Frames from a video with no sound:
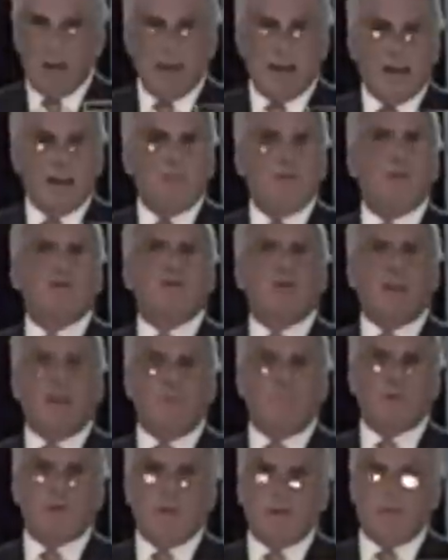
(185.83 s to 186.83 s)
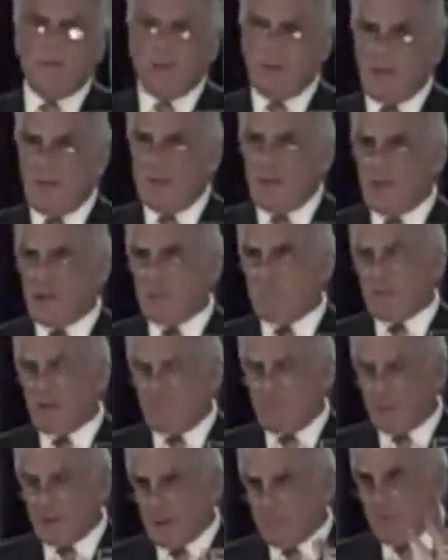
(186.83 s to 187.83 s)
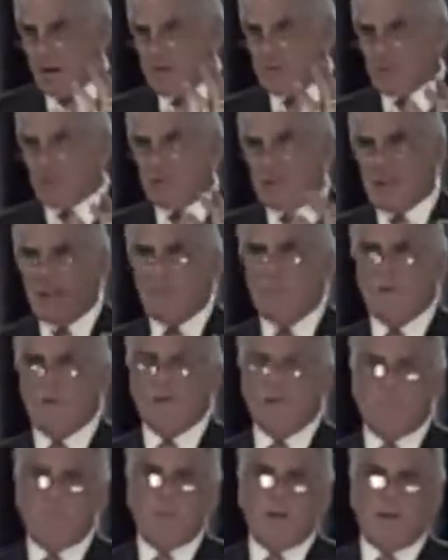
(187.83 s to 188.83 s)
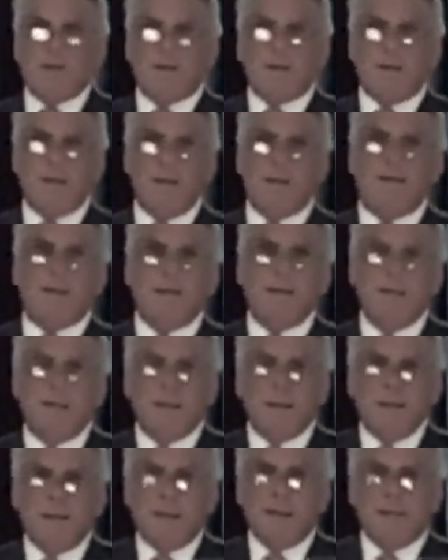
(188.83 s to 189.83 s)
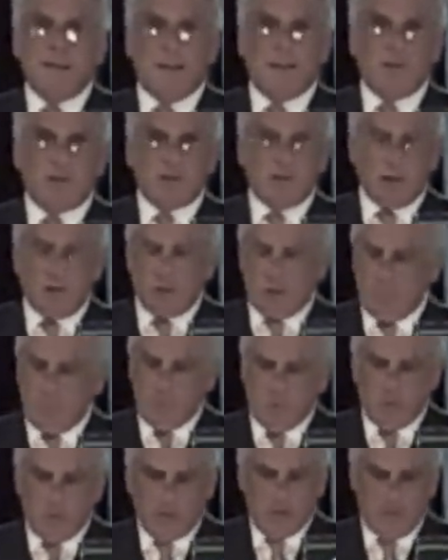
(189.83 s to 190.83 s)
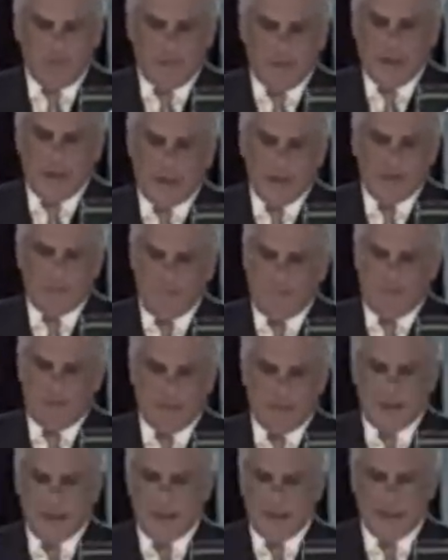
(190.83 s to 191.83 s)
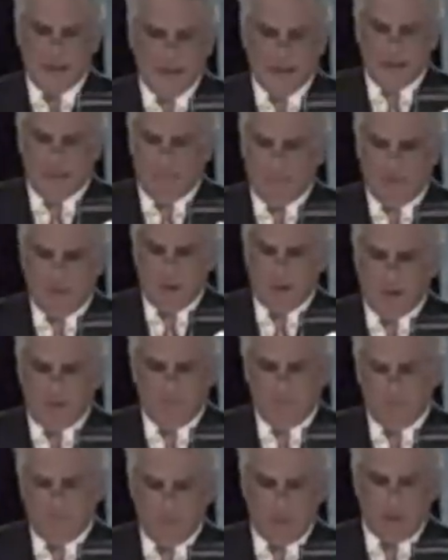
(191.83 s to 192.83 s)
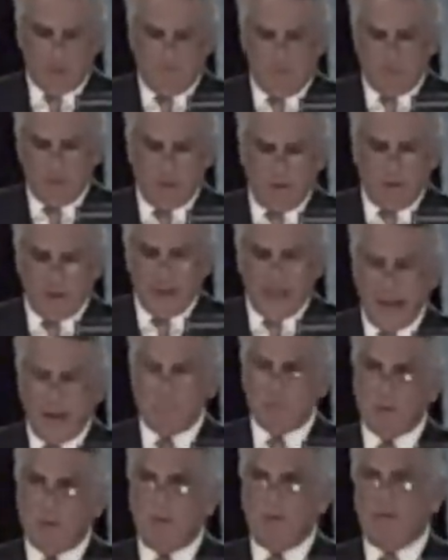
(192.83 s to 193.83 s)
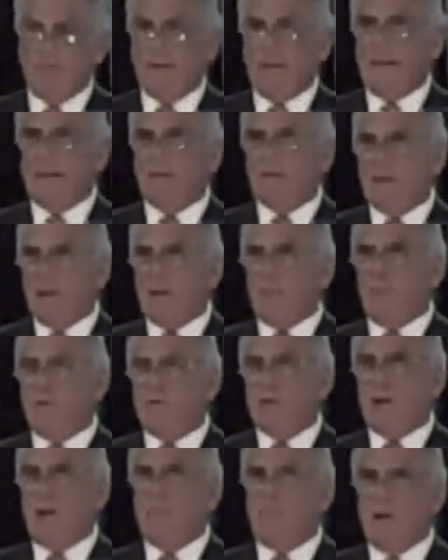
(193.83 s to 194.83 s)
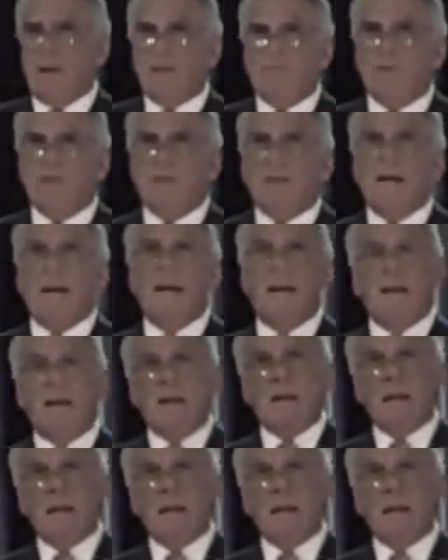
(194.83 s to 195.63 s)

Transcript: and the teams over the years, but very much the team that is present here that is so supportive and just do an absolutely incredible job every day